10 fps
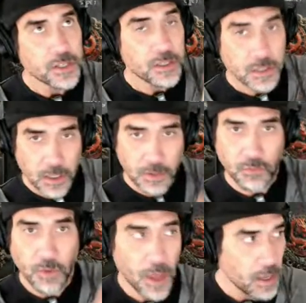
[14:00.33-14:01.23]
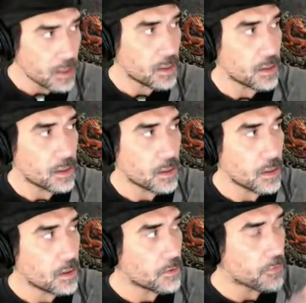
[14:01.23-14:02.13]
sit and write
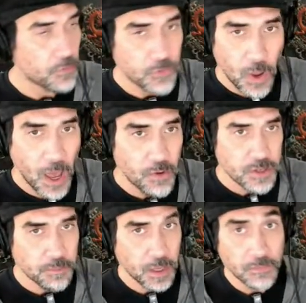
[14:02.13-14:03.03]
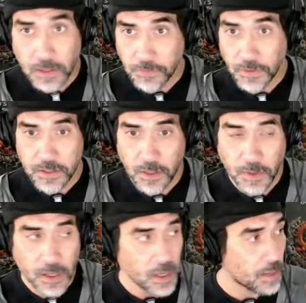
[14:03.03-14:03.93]
for a few hours and give that the fuck to
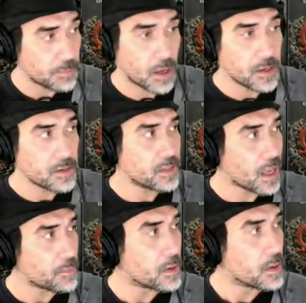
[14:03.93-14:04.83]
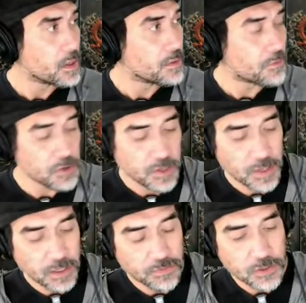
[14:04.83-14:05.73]
somebody and I'm done, damn, 14
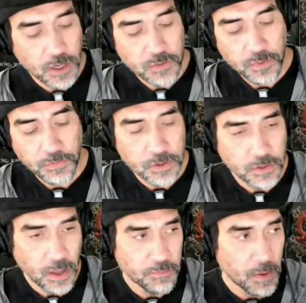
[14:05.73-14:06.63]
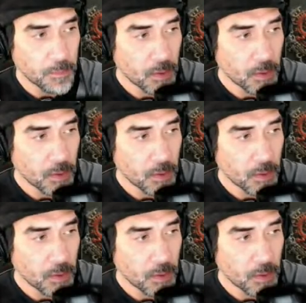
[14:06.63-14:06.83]
minutes, first F-bomb,